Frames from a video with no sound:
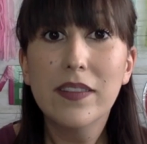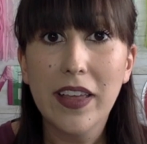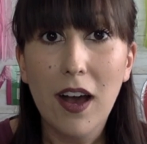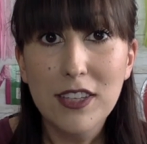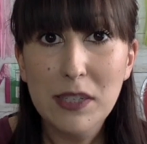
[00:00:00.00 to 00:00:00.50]

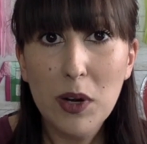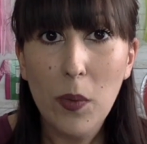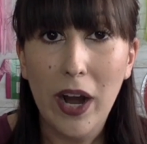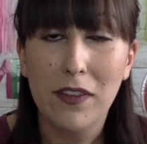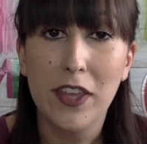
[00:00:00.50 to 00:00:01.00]
They also
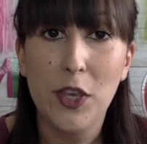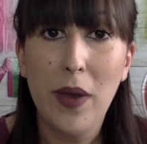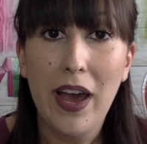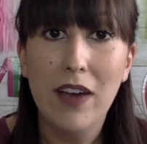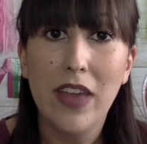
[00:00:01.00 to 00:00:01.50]
require that you
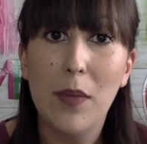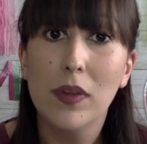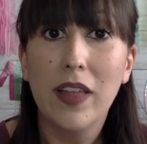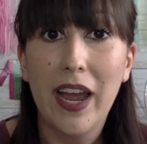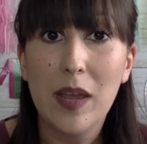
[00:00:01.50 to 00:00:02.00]
have a
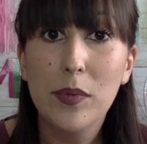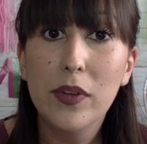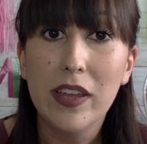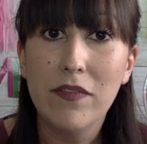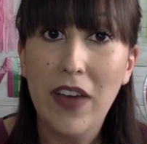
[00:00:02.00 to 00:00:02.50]

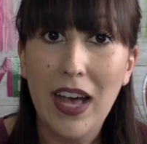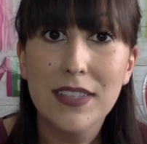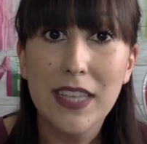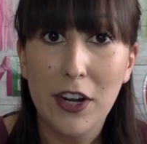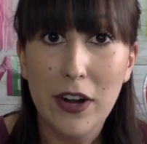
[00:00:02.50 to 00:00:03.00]
reliable and
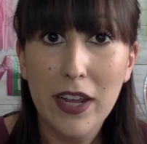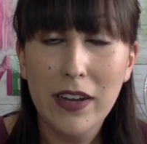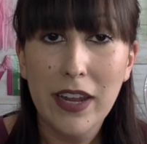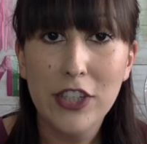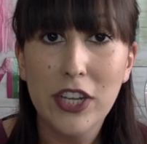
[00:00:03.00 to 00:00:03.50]
fast internet
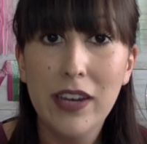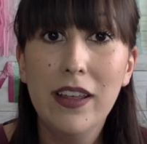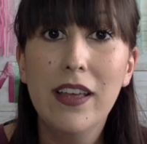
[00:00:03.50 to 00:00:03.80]
connection,